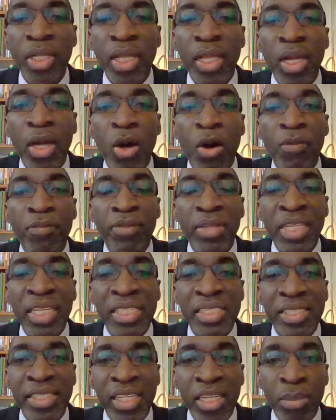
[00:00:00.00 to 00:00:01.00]
of
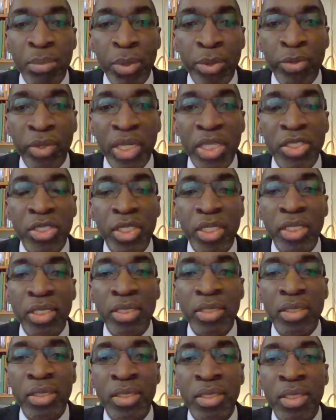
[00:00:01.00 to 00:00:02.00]
these
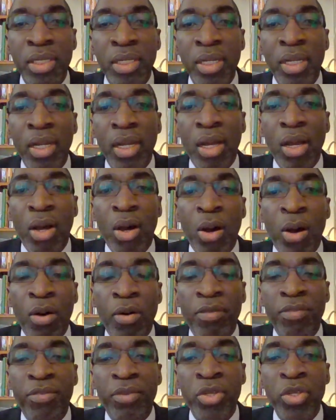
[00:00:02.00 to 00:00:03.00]
deliberations
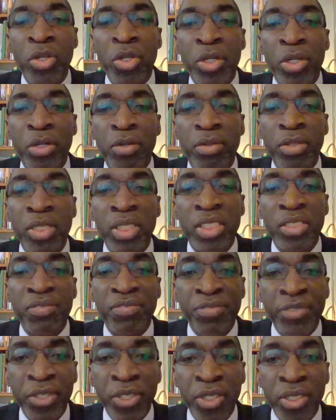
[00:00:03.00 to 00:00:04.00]
of this
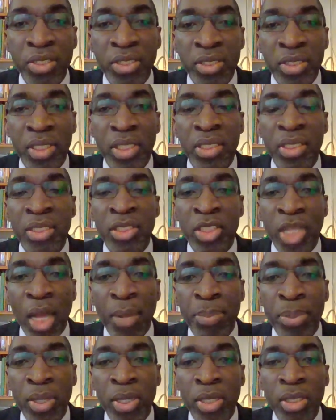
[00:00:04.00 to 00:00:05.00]
first
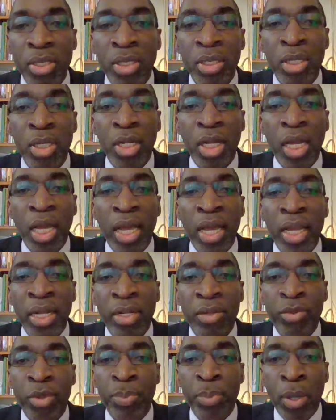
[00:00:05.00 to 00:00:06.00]
Japan and
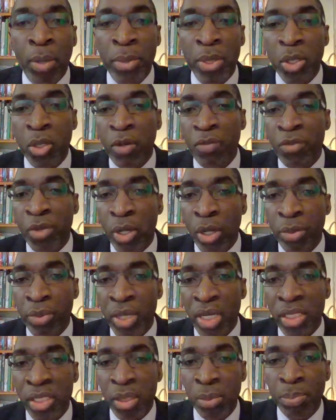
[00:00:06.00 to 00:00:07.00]
Republic of
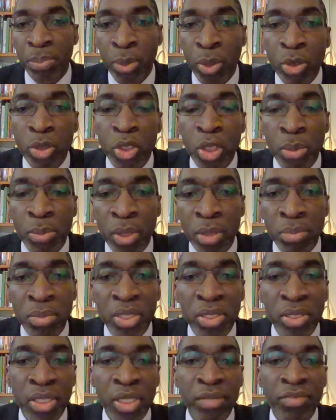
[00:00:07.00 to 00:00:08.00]
Korea Symposium on
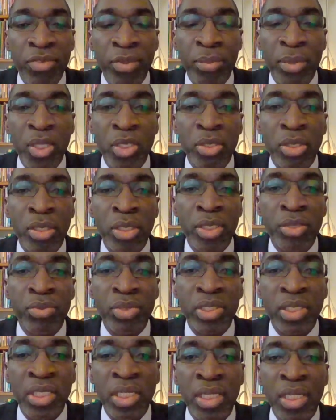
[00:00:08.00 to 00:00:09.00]
Media and Information
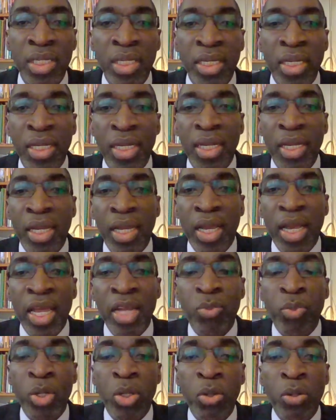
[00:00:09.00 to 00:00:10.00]
Literacy,
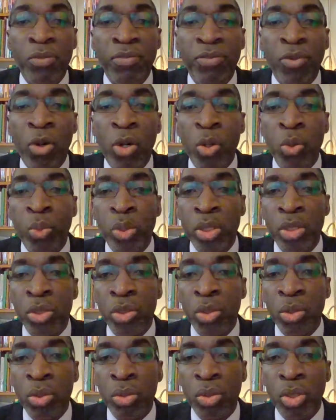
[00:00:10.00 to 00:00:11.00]
and we look forward
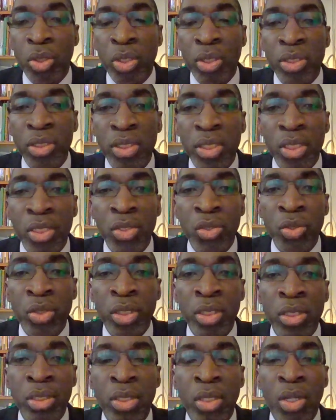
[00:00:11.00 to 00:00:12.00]
to
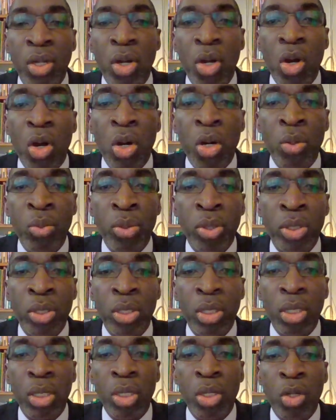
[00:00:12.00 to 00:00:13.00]
continuing
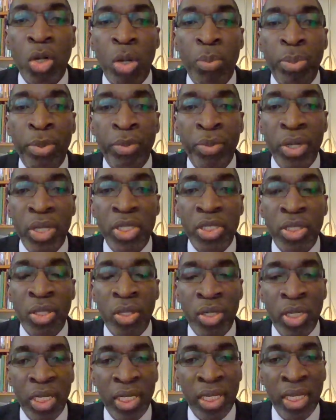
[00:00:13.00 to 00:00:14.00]
our
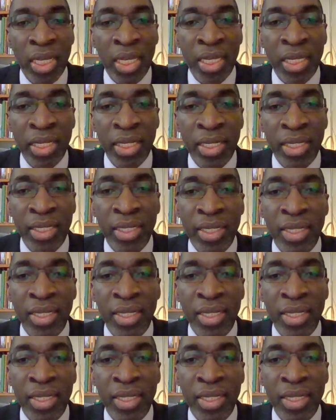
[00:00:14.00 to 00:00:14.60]
cooperation. Again,